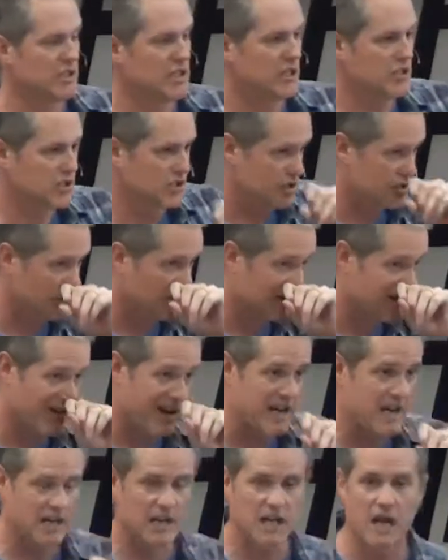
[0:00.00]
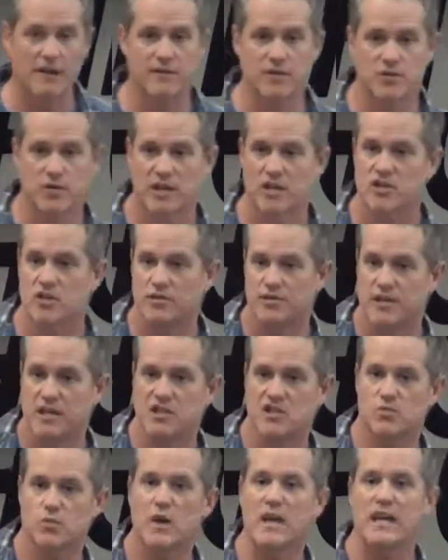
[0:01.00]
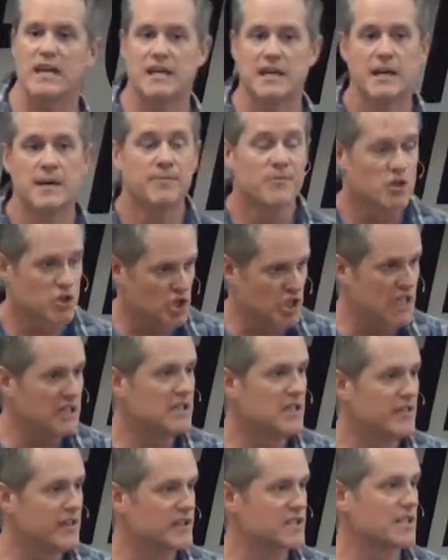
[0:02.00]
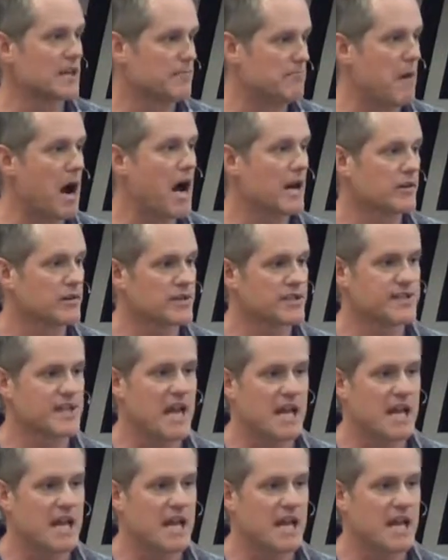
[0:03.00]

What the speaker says: She teaches 3rd grade at Coventry. So this week, she did this in a modern